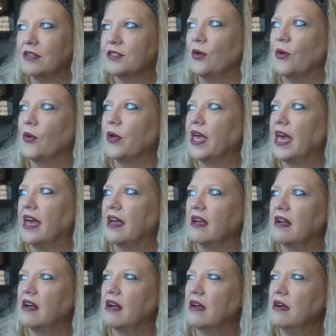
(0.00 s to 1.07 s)
are
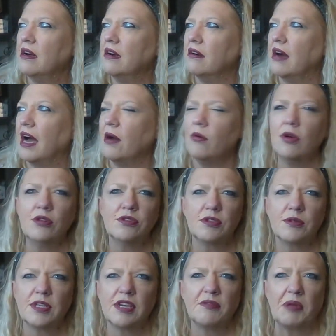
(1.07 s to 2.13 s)
talking, oh, how old
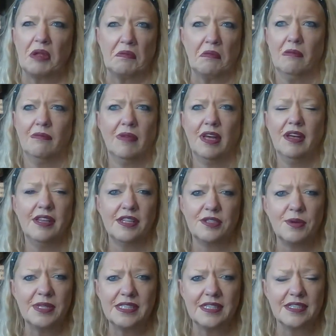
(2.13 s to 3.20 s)
would I be? Early
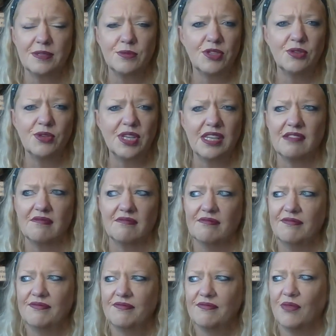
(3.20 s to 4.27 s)
20s. So we're talking,
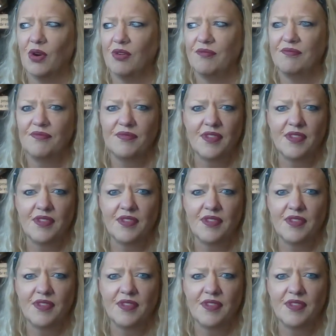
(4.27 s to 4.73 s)
what,